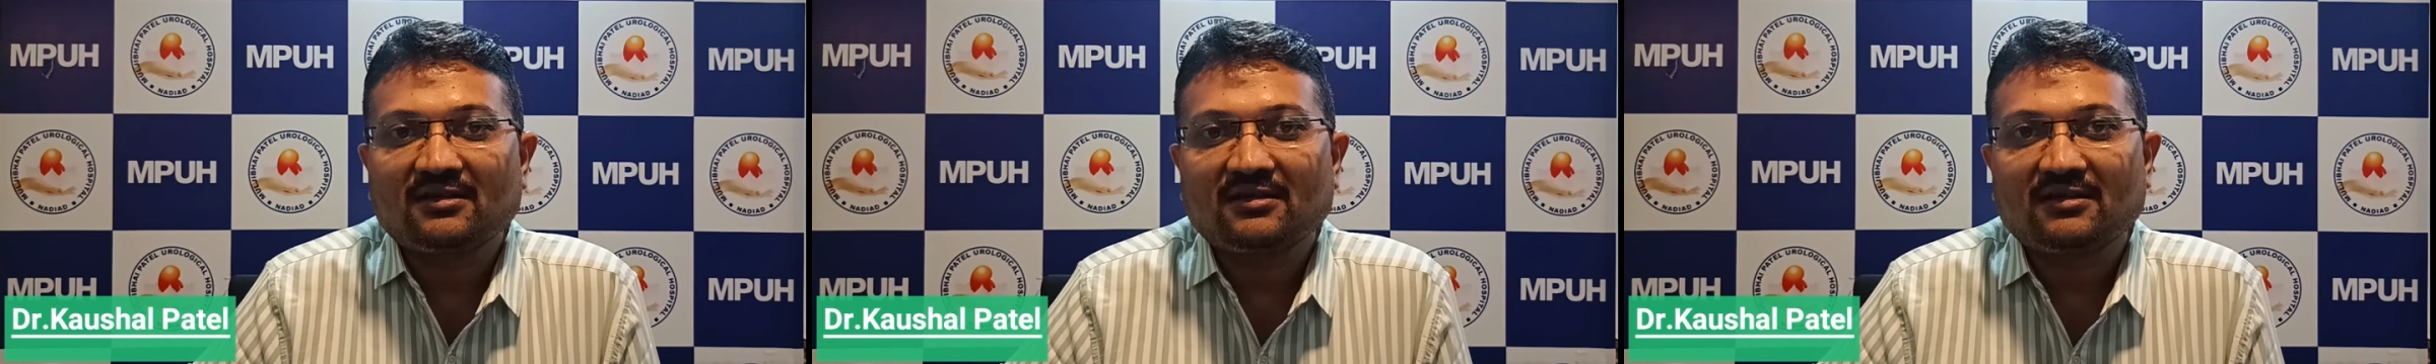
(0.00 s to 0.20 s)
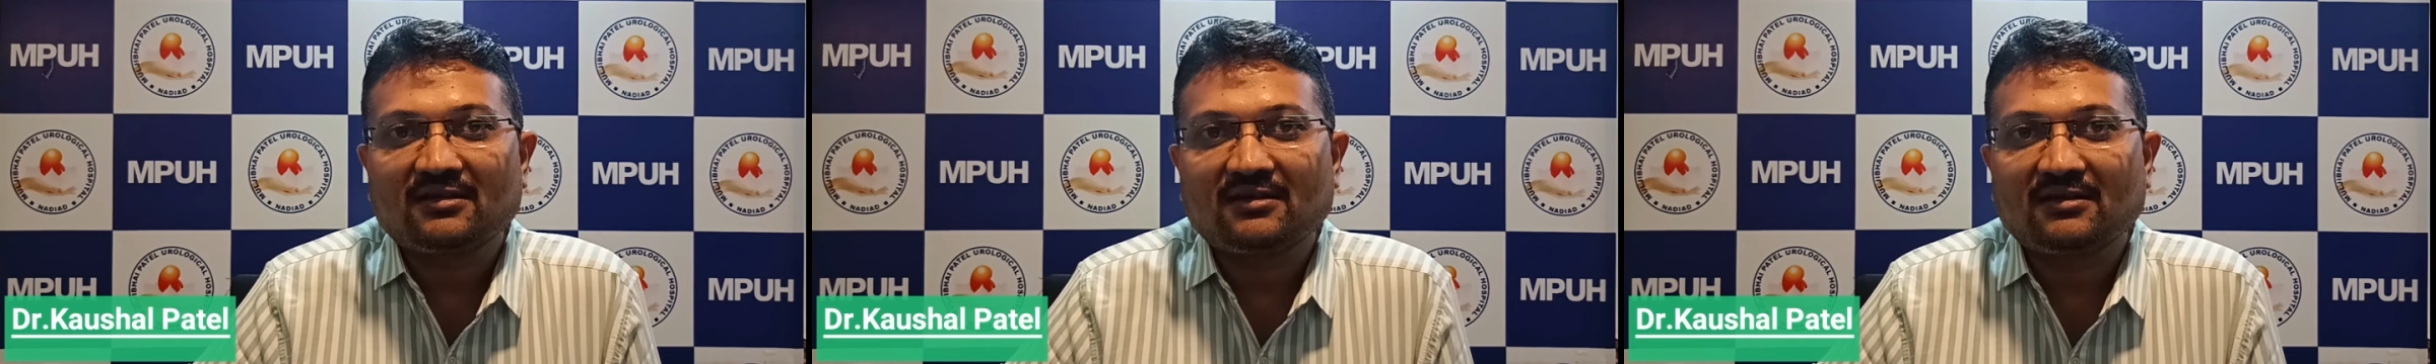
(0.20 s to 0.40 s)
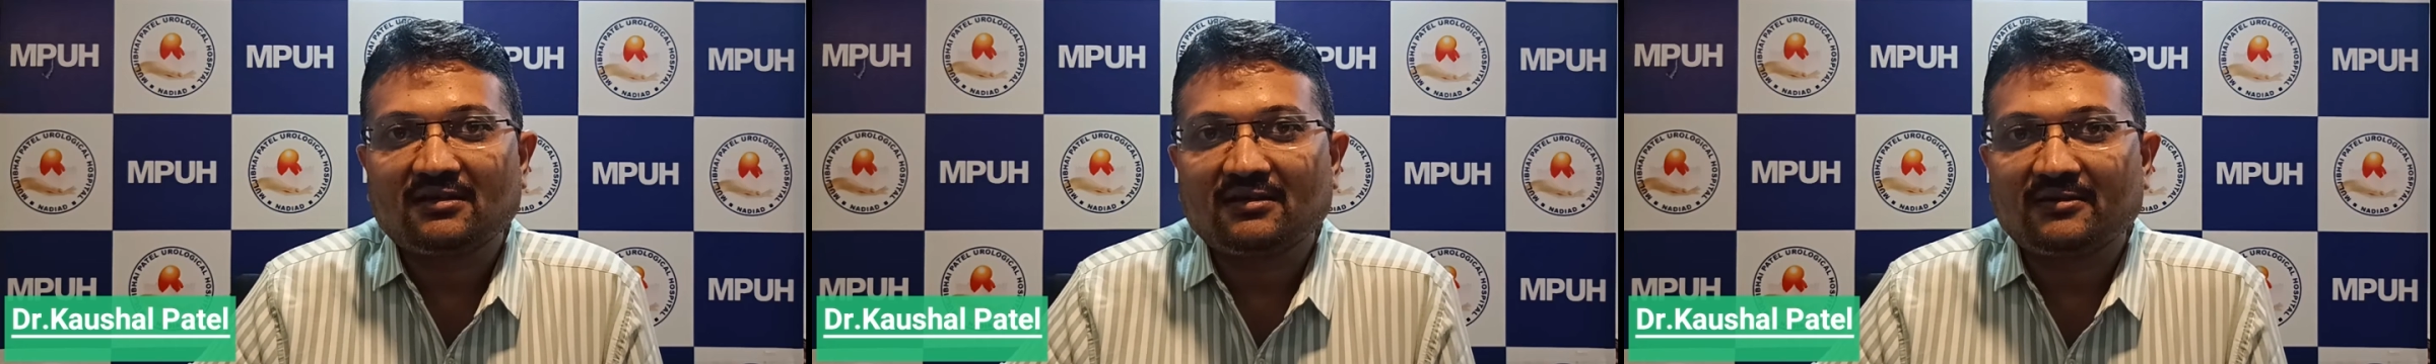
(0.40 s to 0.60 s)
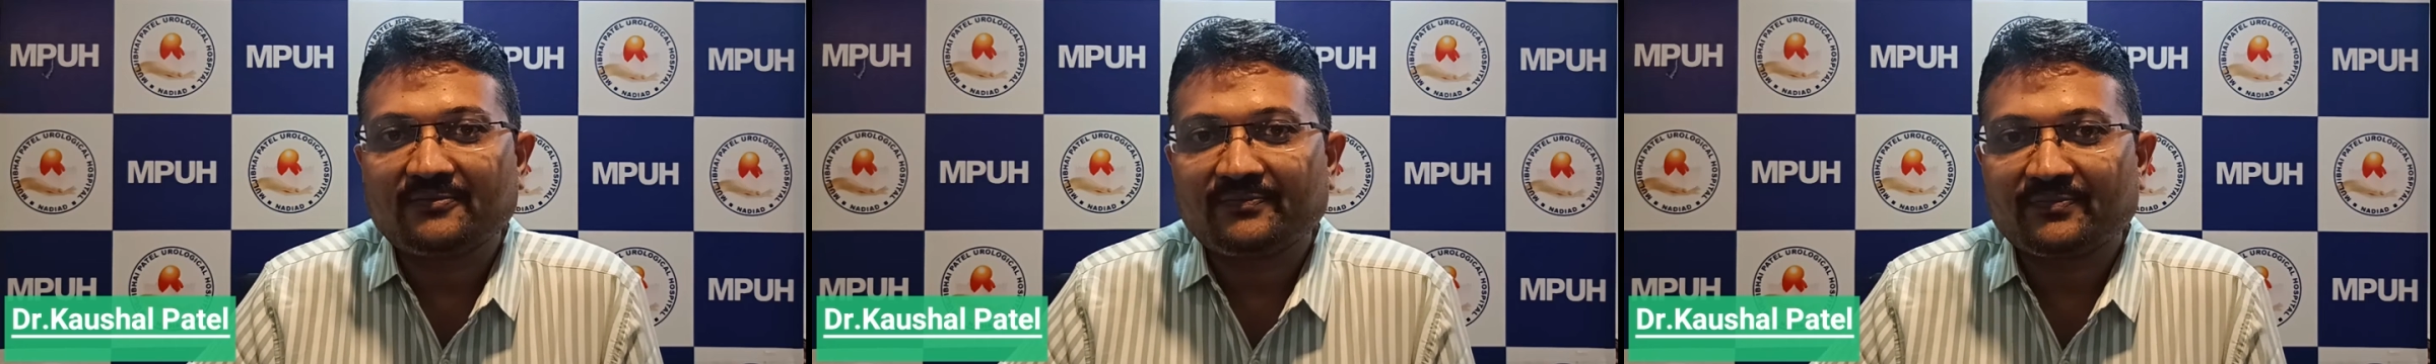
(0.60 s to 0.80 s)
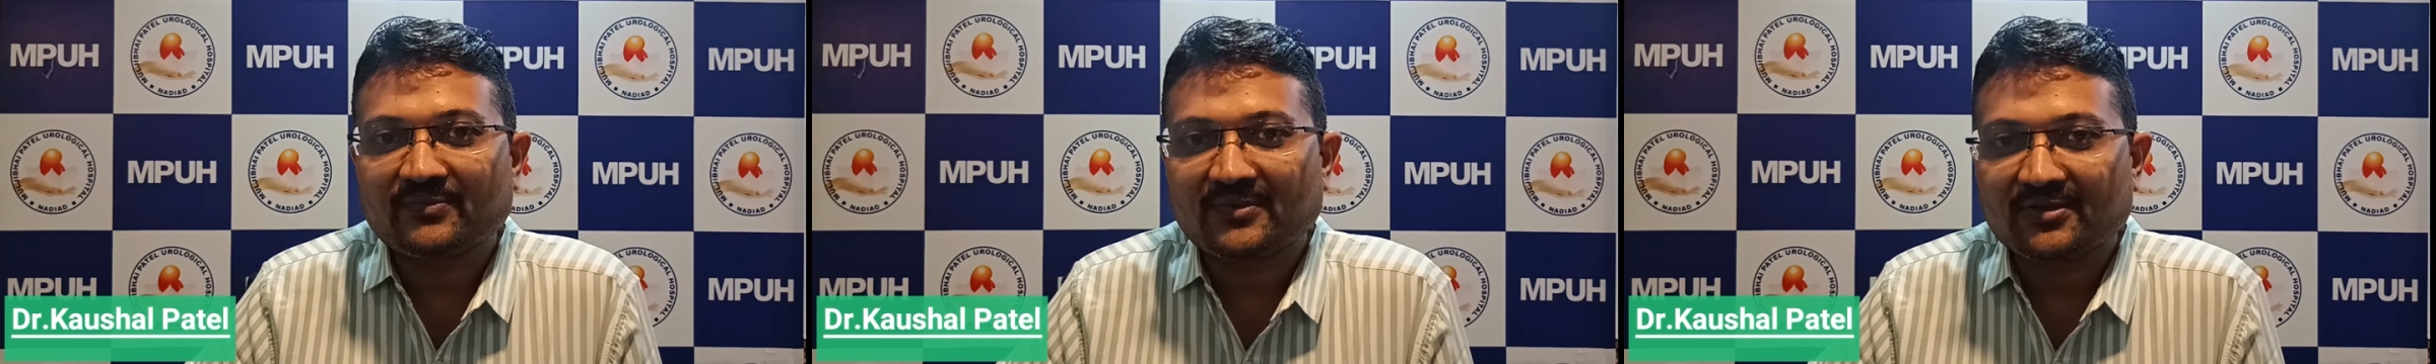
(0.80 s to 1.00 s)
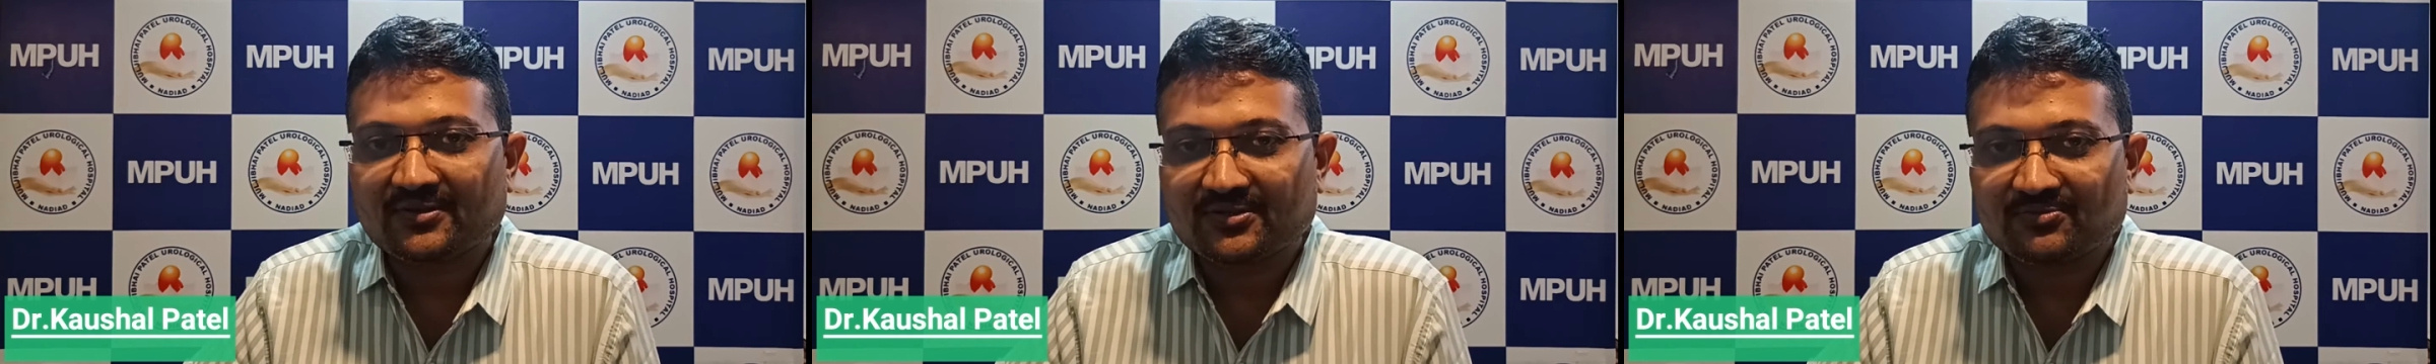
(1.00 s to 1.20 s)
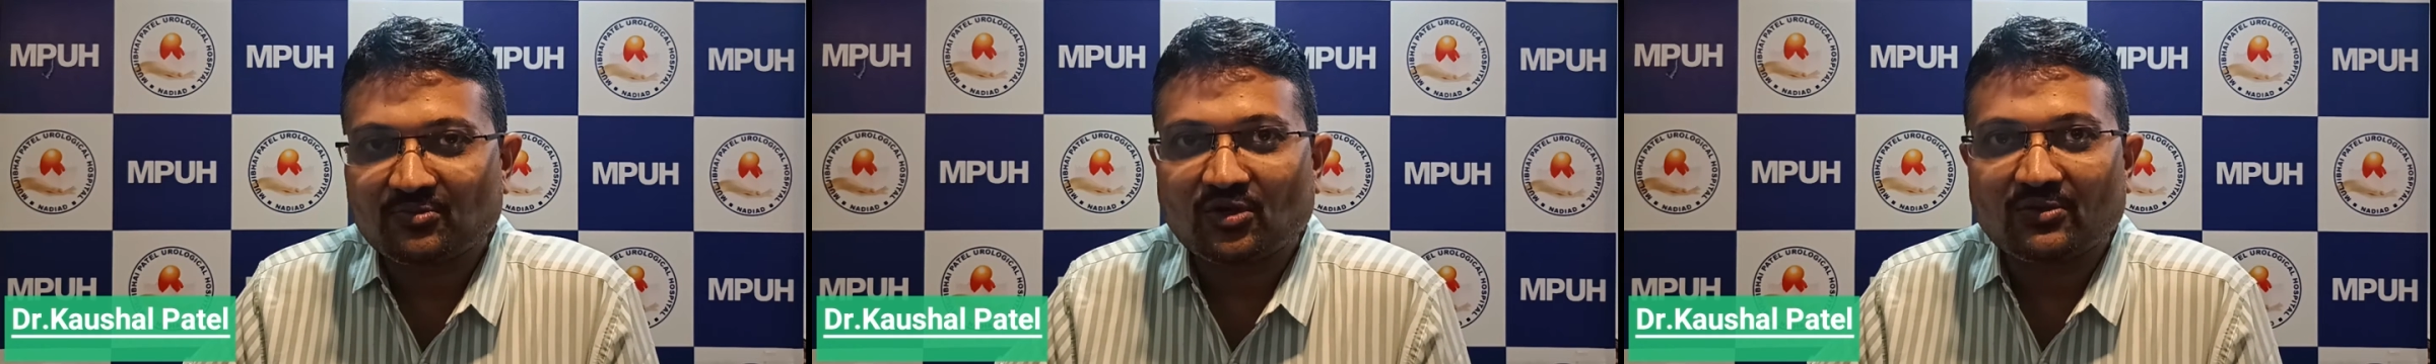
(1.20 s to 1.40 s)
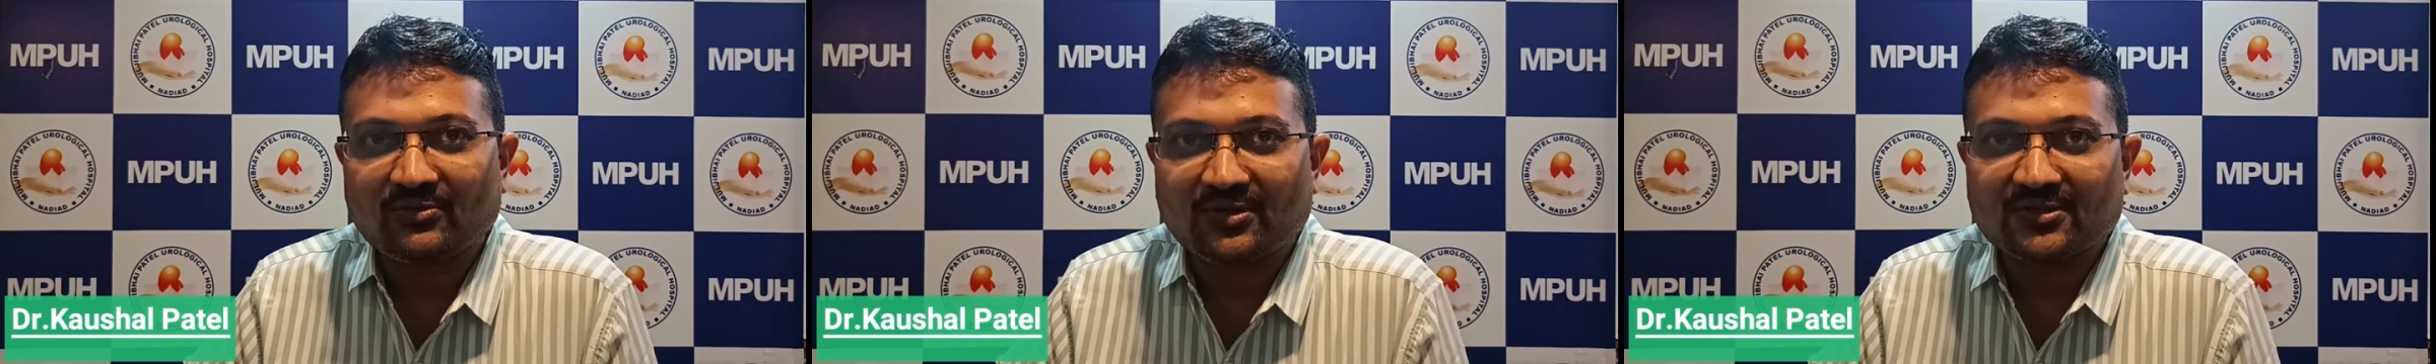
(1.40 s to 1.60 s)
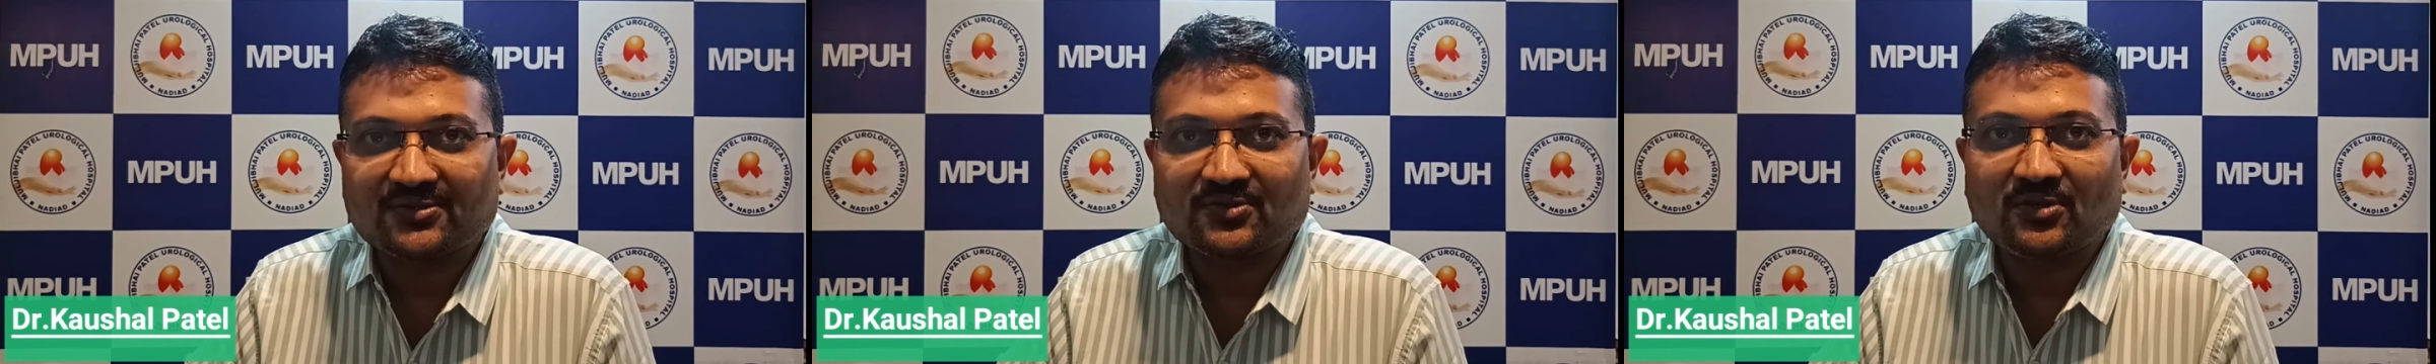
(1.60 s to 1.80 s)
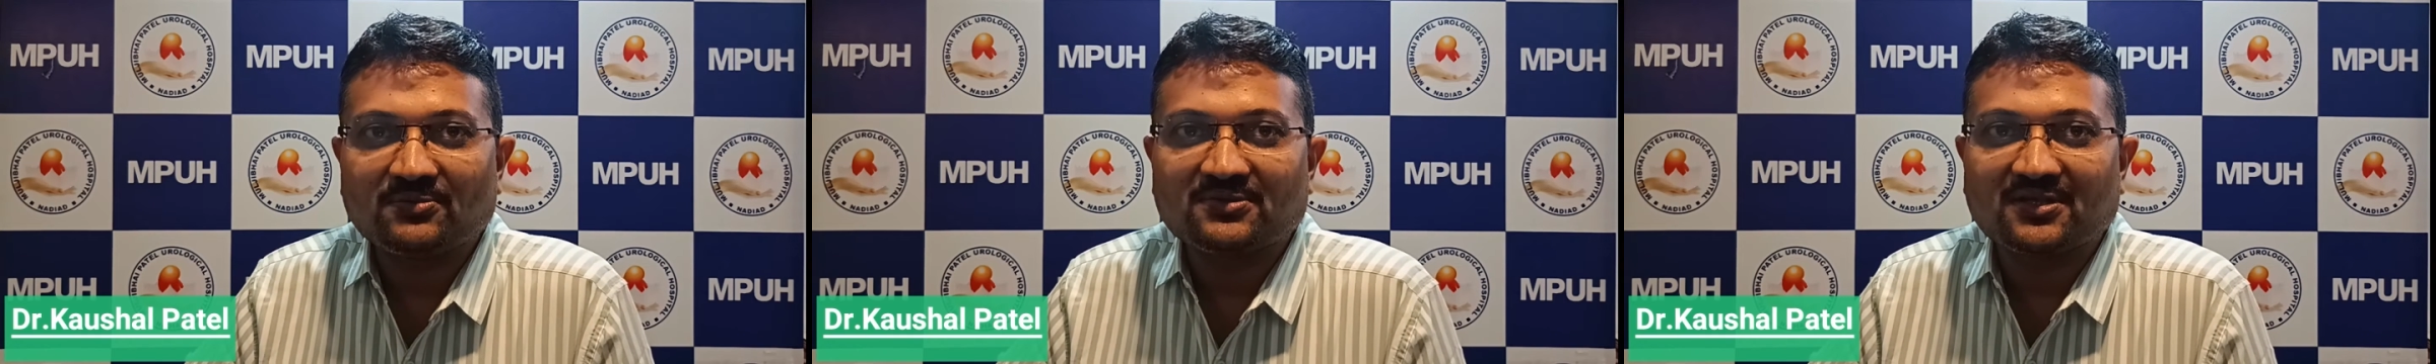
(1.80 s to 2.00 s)
small
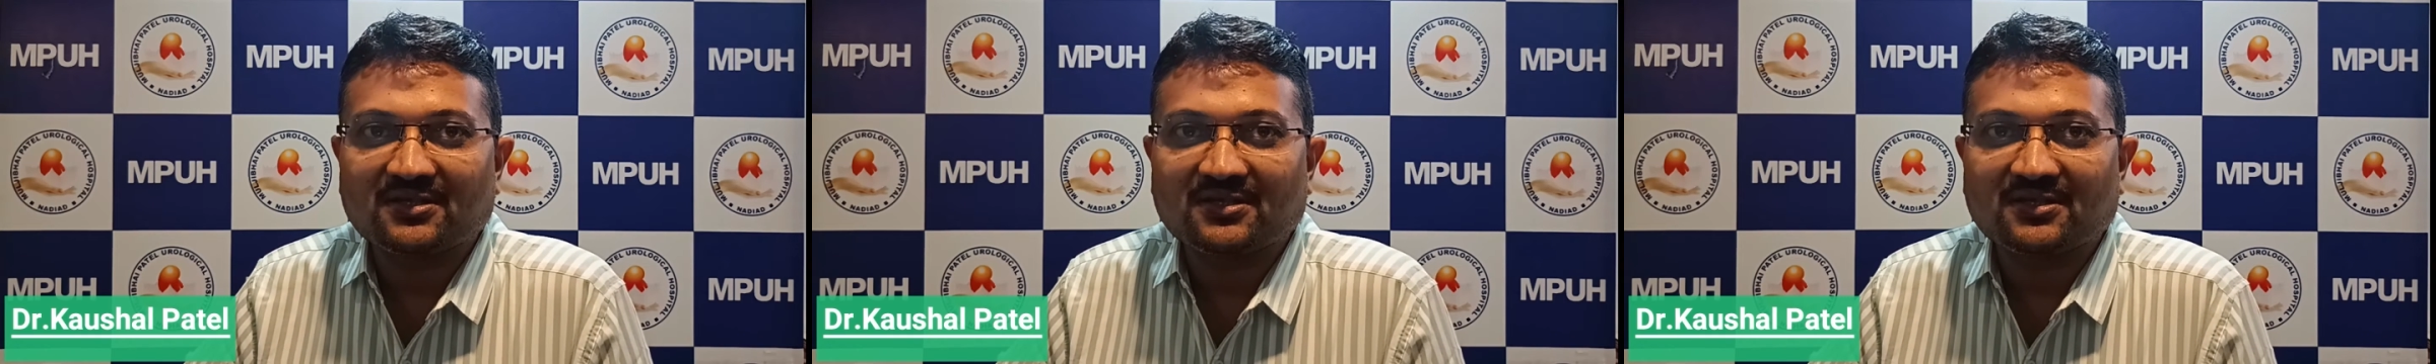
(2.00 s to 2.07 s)
workshops,